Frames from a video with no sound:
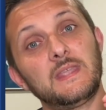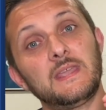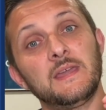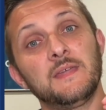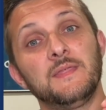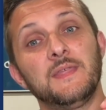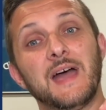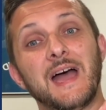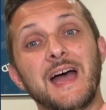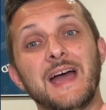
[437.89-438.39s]

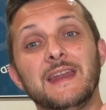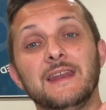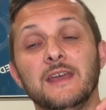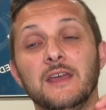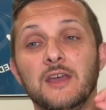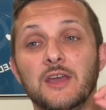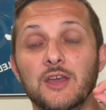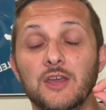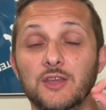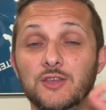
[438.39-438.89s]
that
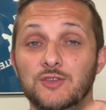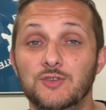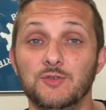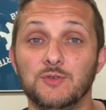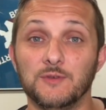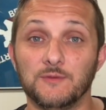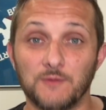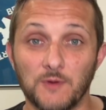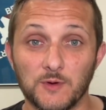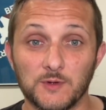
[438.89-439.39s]
you
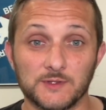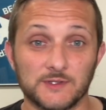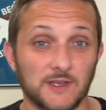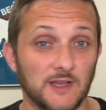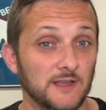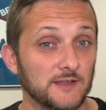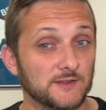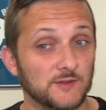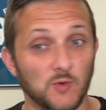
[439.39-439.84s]
can focus on.